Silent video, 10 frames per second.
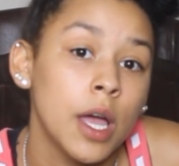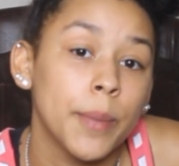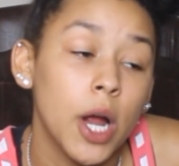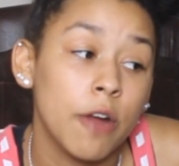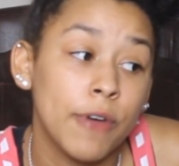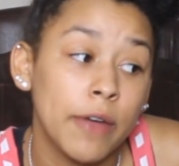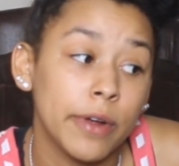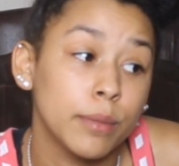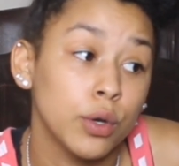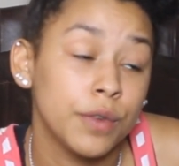But her
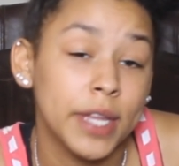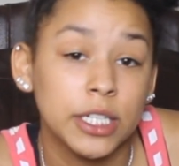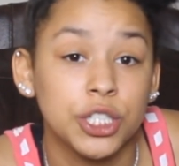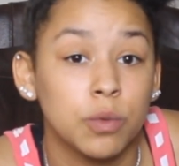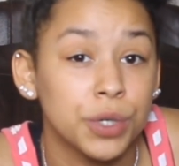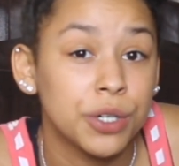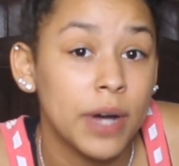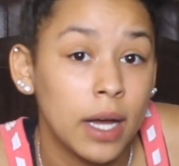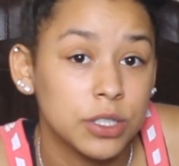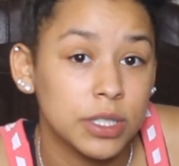favorite movie that she will
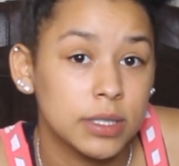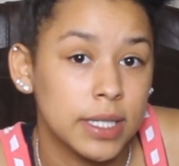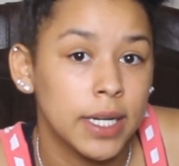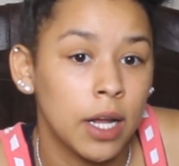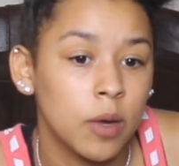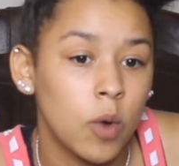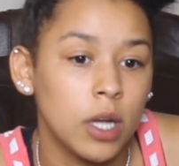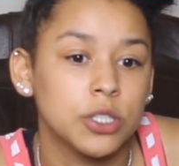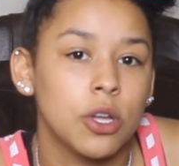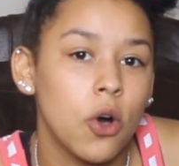actually sit down and
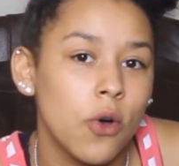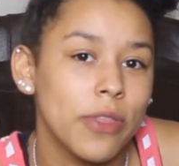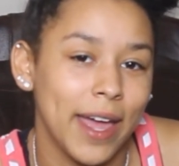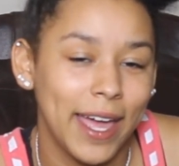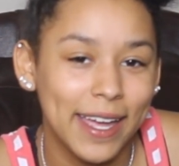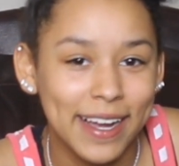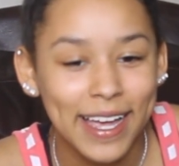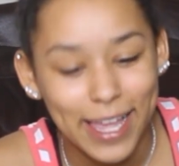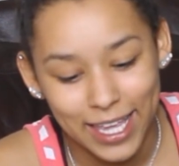watch the whole thing